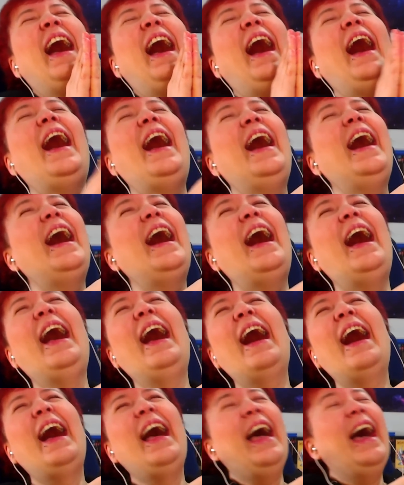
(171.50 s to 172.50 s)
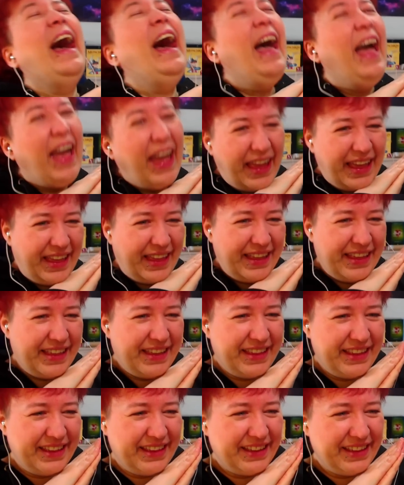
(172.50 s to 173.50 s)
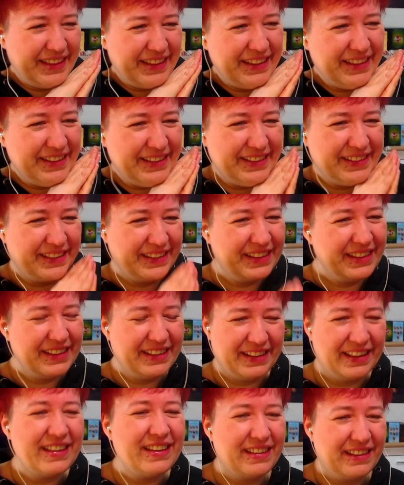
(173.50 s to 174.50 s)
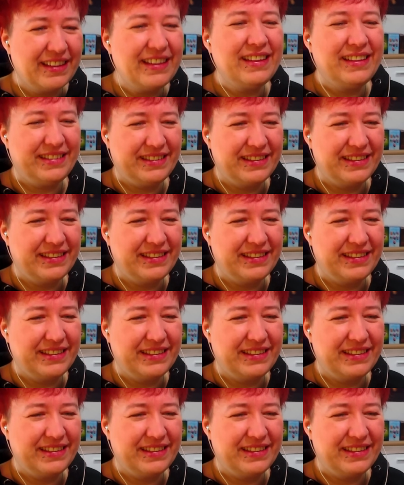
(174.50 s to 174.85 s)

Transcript: this isn't the River Song we know yet. This is her right at the